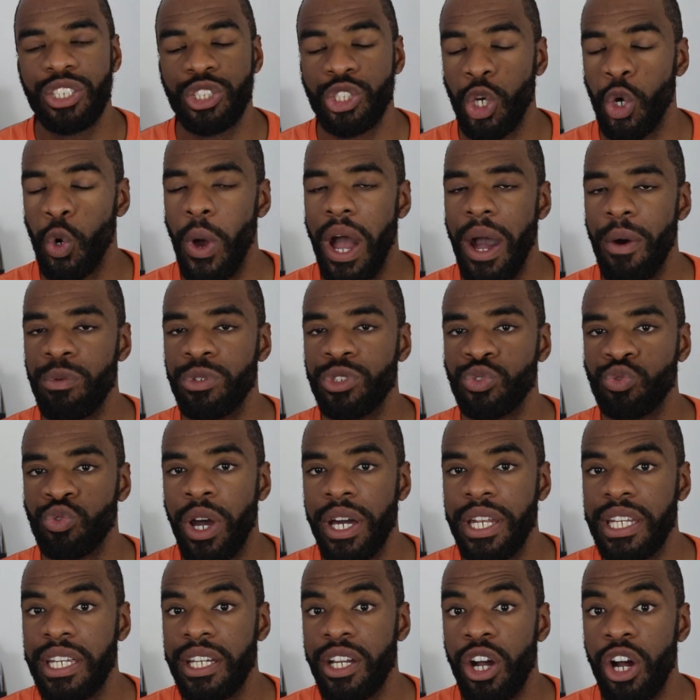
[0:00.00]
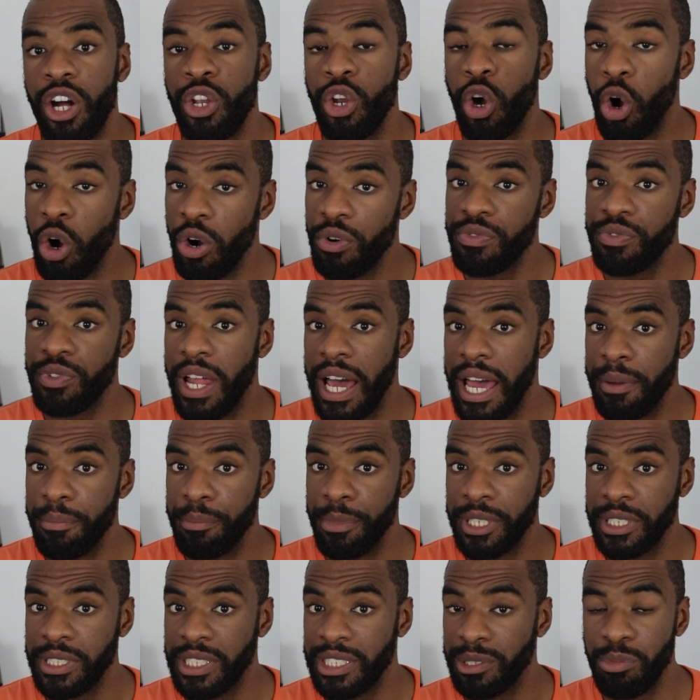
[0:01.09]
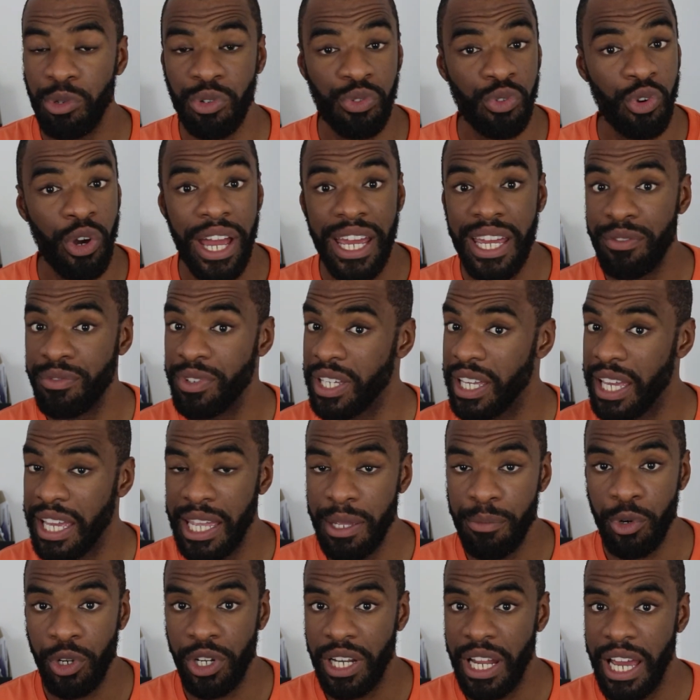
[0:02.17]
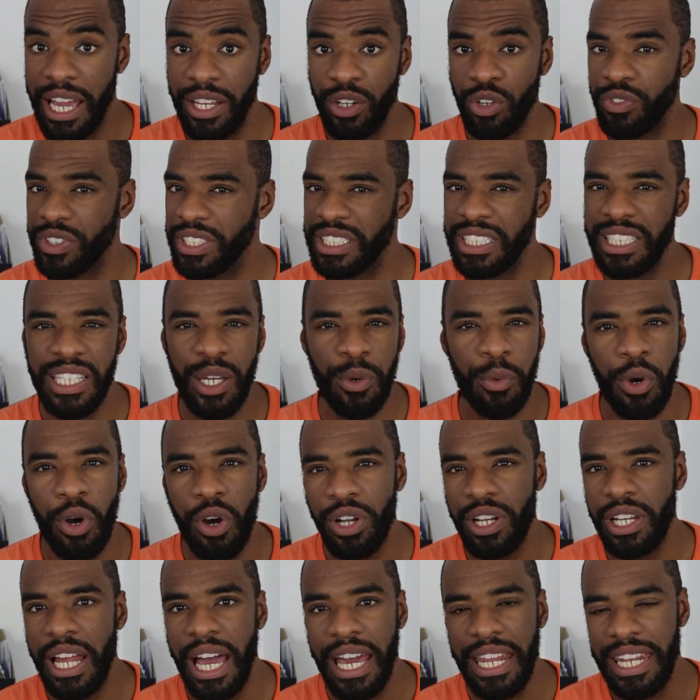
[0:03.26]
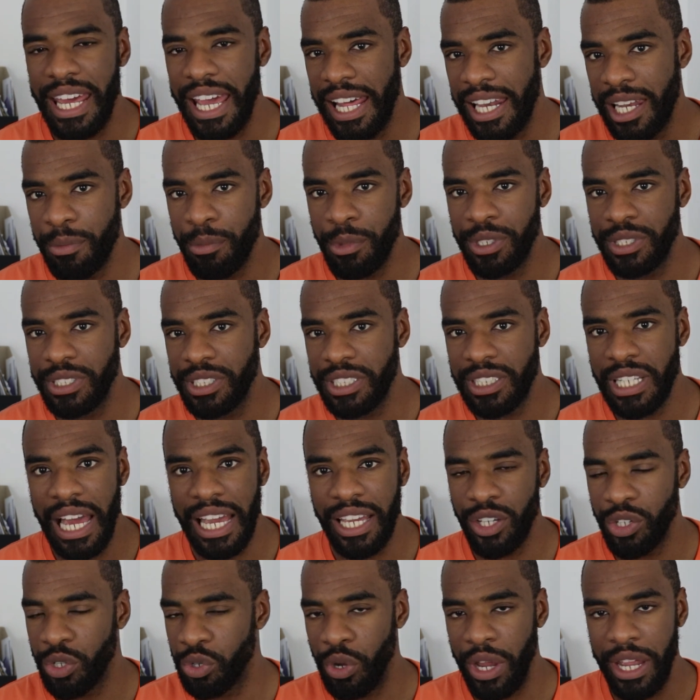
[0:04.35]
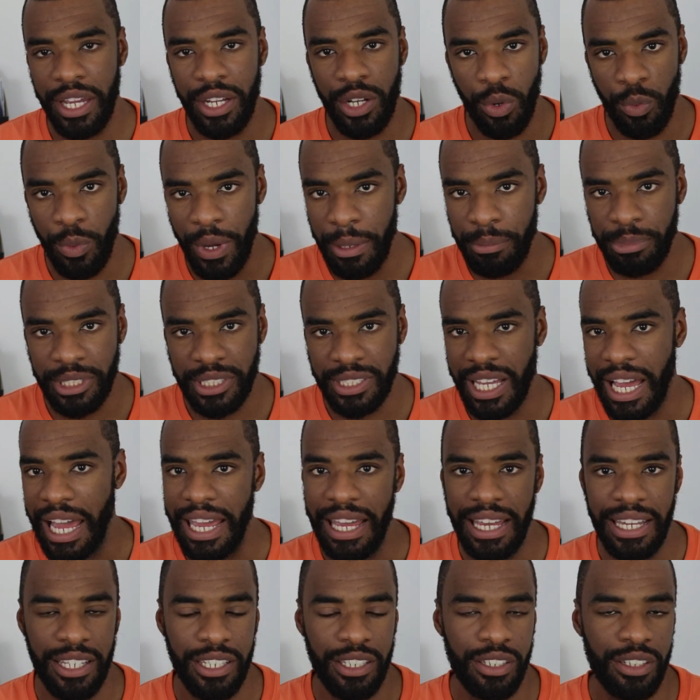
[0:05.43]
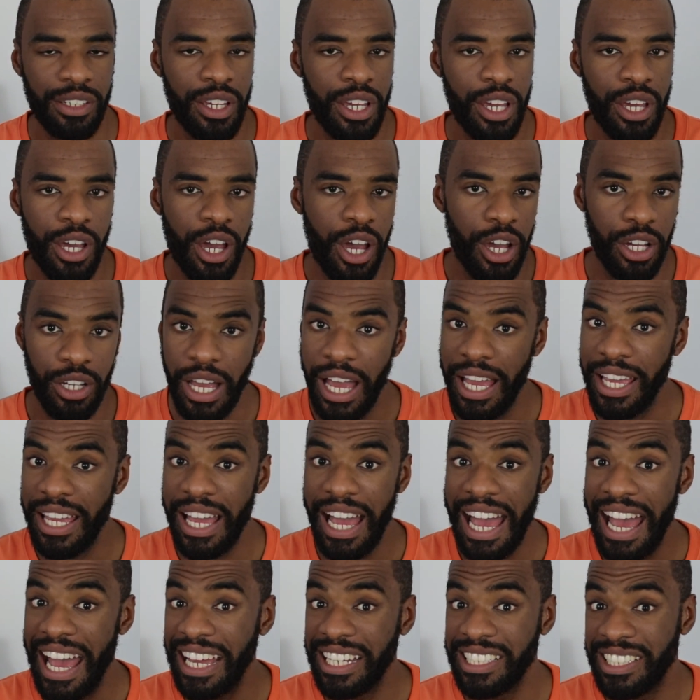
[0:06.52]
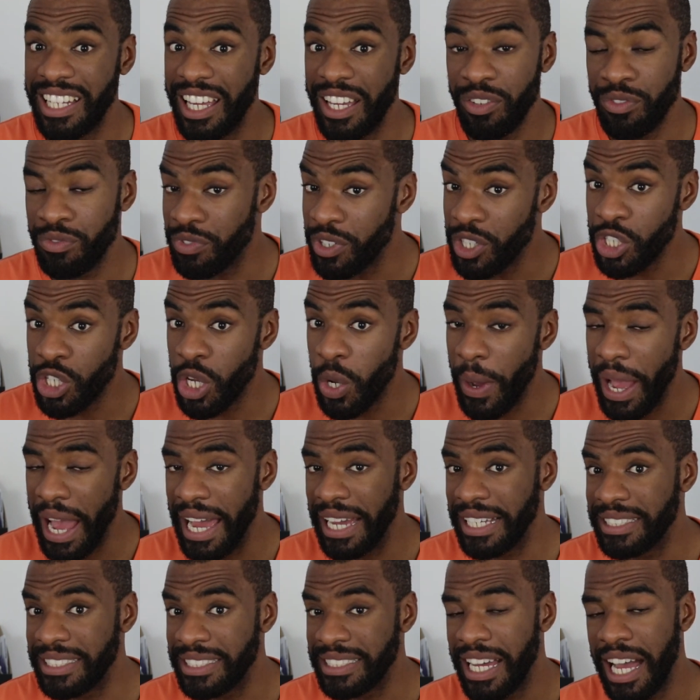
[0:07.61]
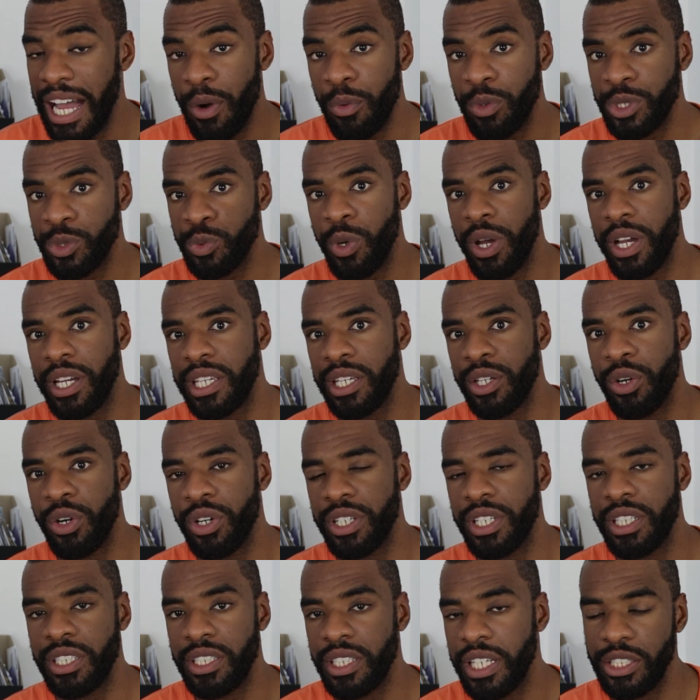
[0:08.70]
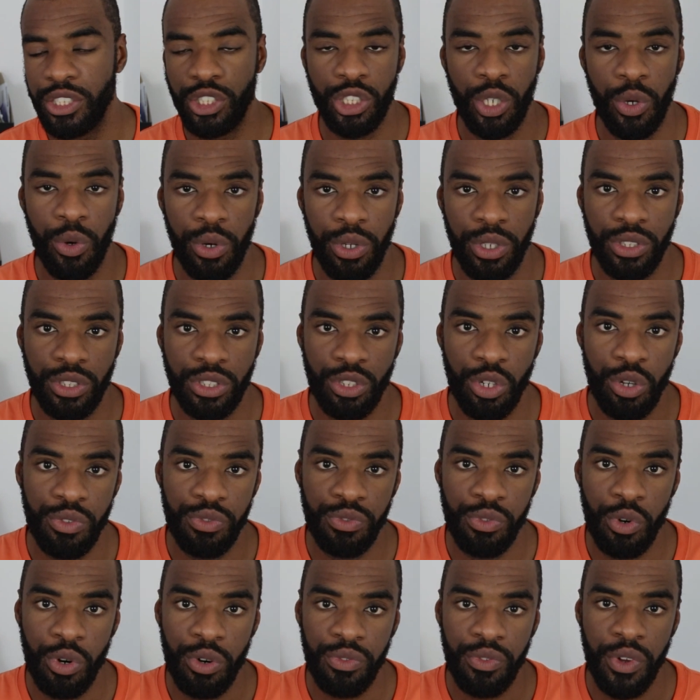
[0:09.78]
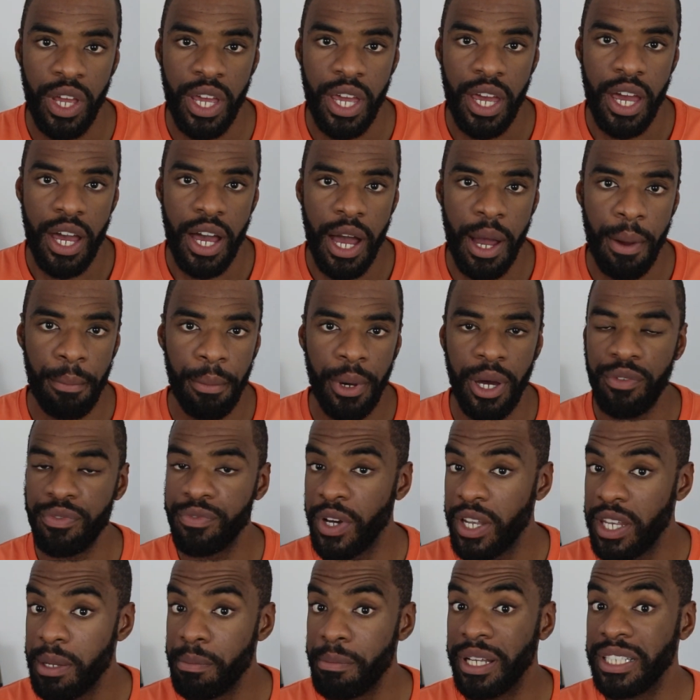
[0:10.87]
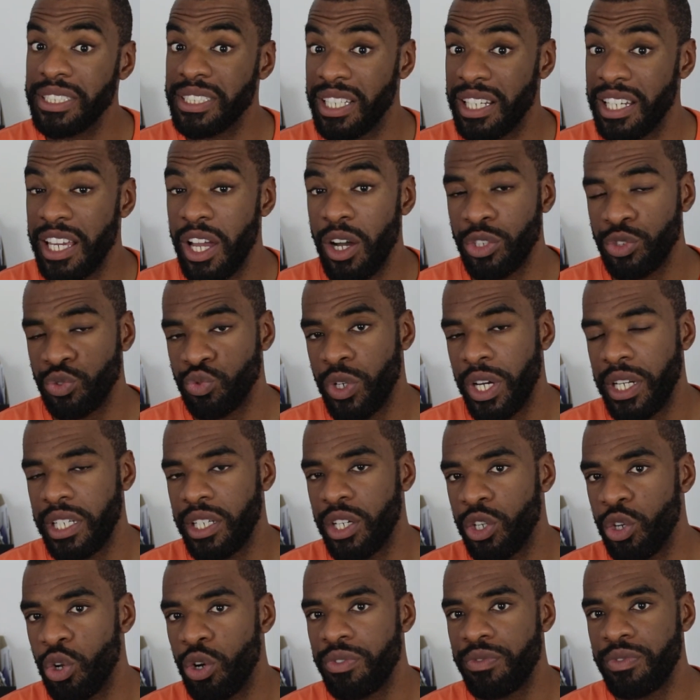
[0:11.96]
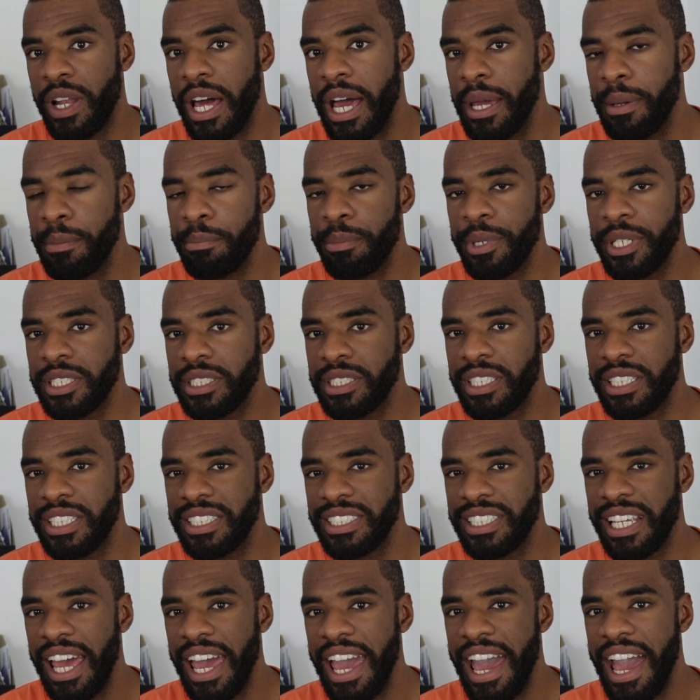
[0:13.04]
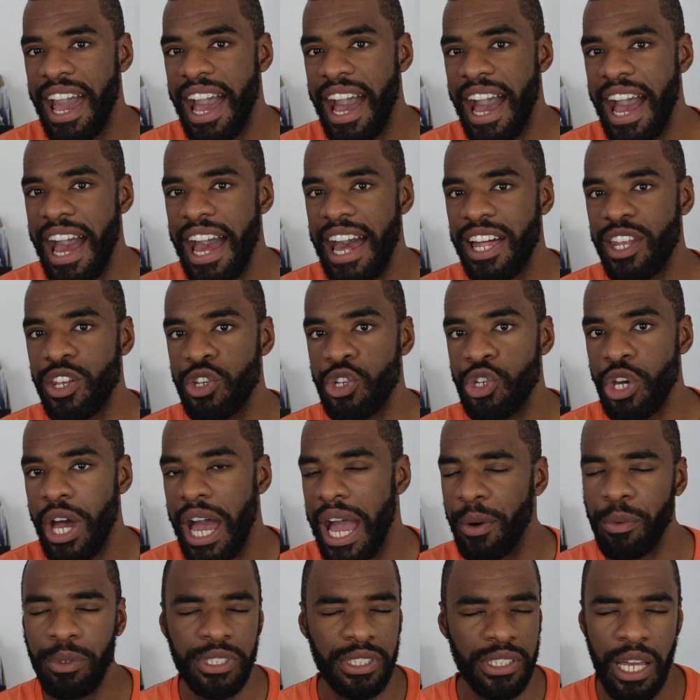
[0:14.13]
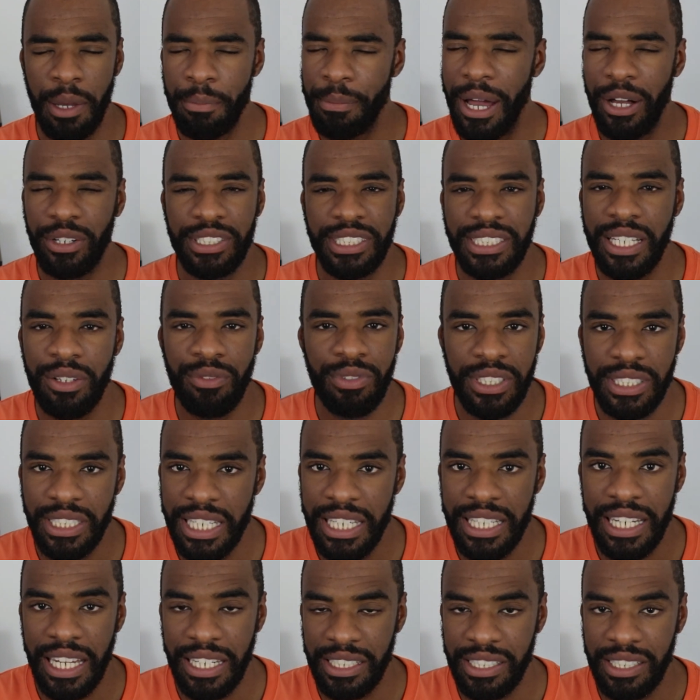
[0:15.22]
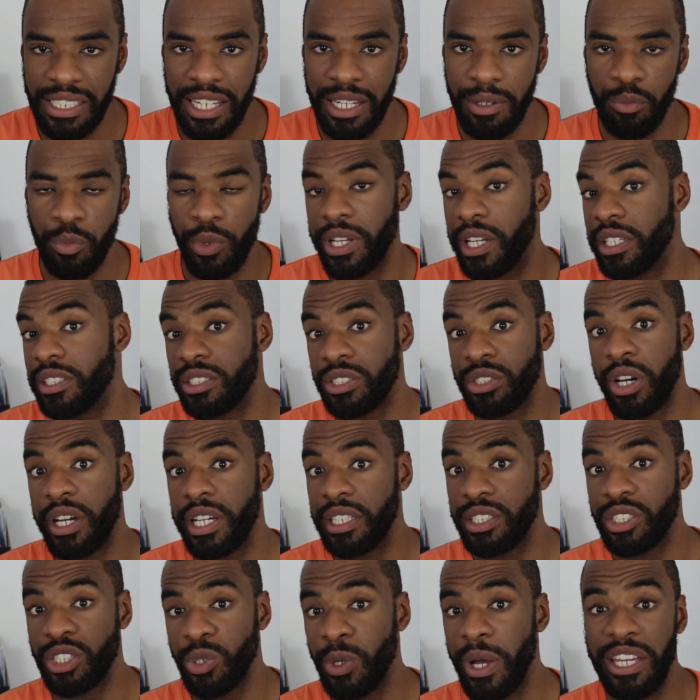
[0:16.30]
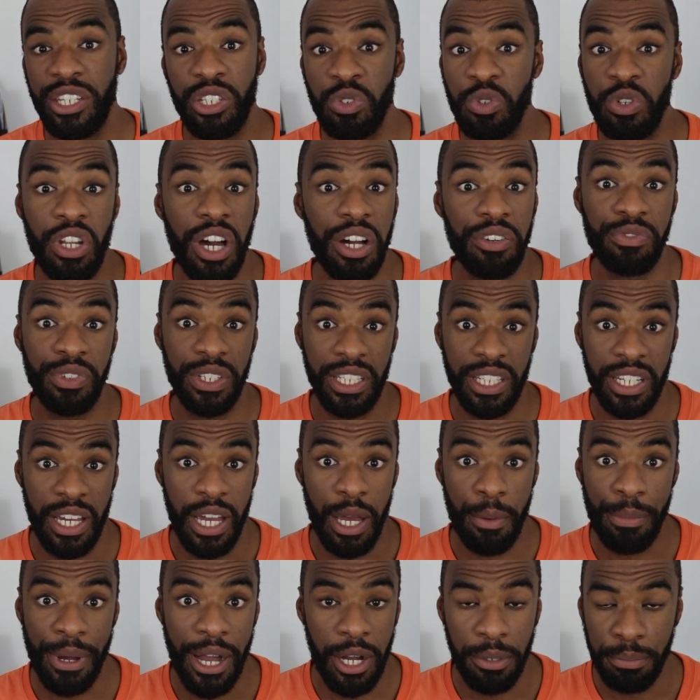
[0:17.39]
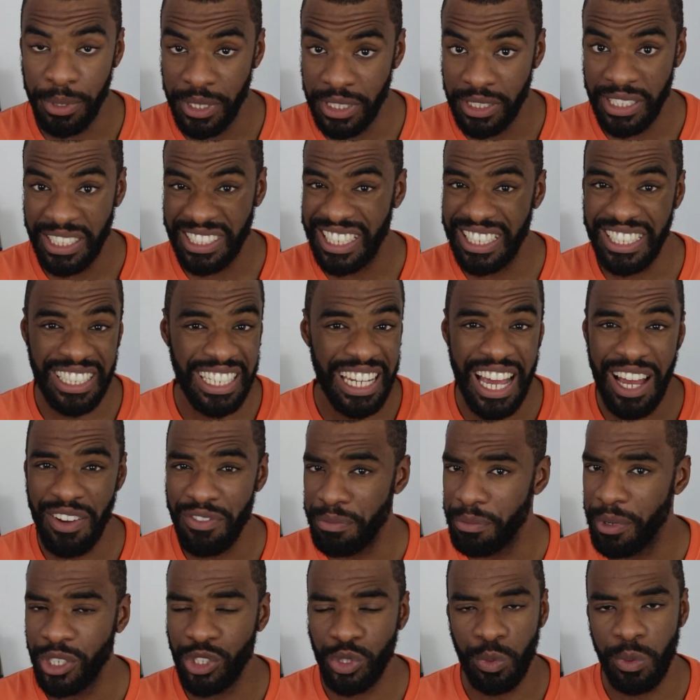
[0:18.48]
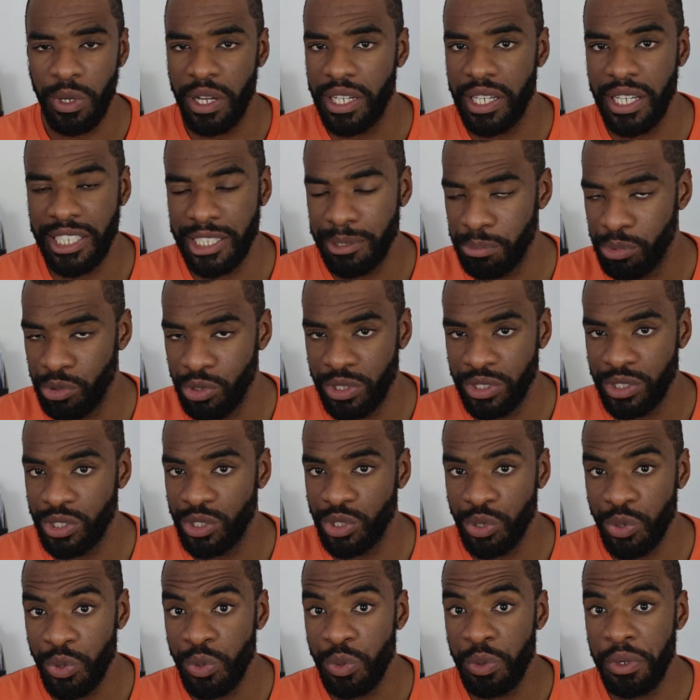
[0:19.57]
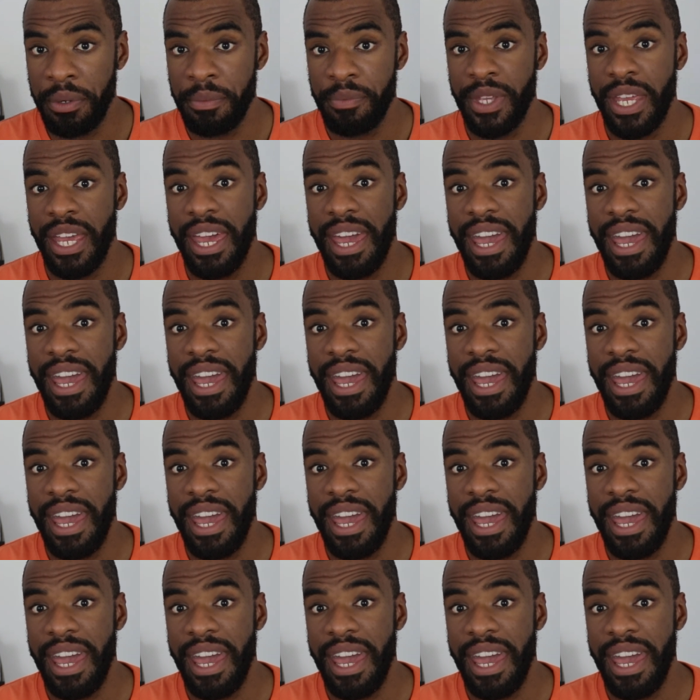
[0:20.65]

So I was running an offline business before I ever came online. Obviously, there were online elements like creating a website, and uh, I, I, had like video ads that I was working on, and, and so on and so forth. Um, but fundamentally, I was running an offline business. And I was about 17 at the time when I started. So I knew nothing about business. I didn't have much work experience at all.